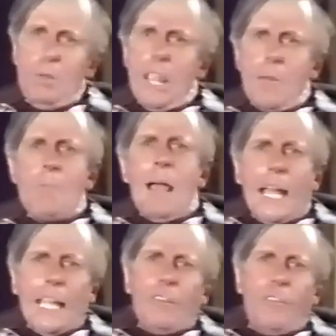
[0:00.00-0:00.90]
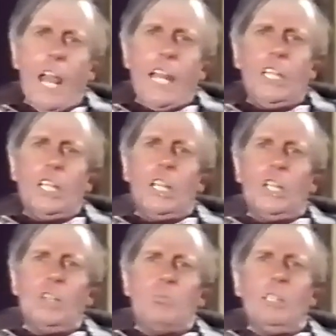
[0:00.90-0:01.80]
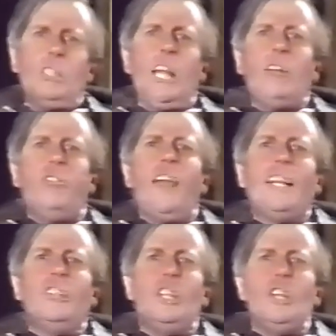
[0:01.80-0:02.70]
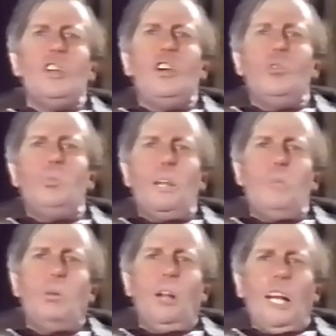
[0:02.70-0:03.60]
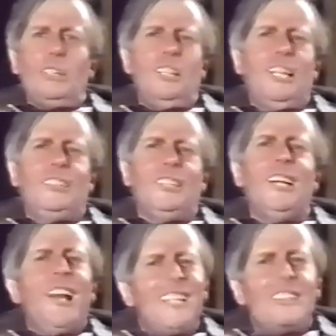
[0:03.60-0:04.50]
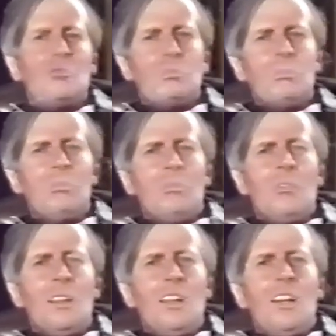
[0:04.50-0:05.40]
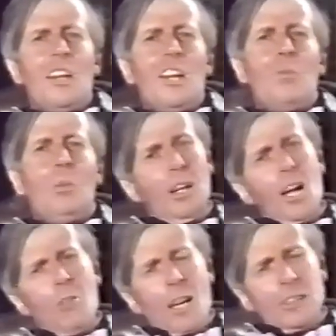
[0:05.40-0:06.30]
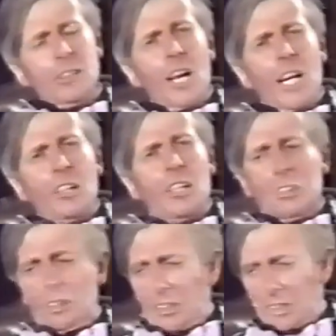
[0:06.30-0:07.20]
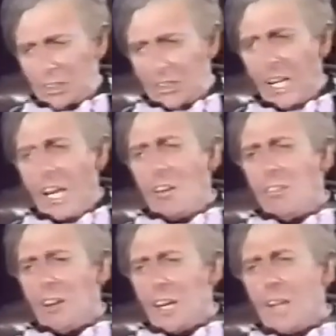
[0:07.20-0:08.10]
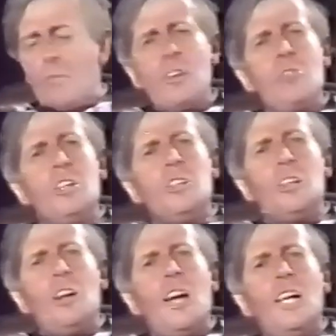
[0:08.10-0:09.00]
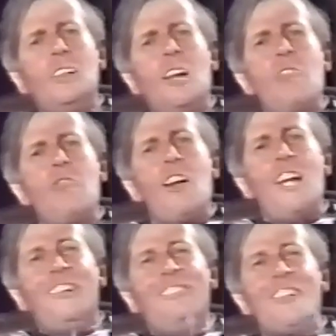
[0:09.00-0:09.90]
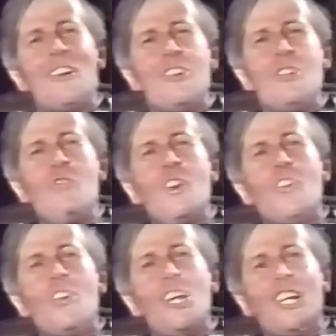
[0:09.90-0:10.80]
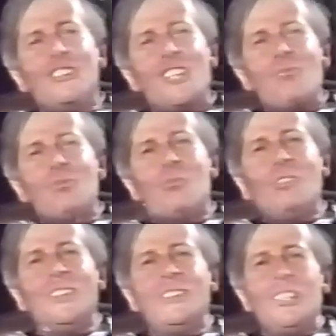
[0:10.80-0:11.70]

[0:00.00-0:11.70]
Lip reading: be a mug if I didn't admit that fact to you good people out there tonight. But I must say this, that the show I'm viewing tonight I find very, very acceptable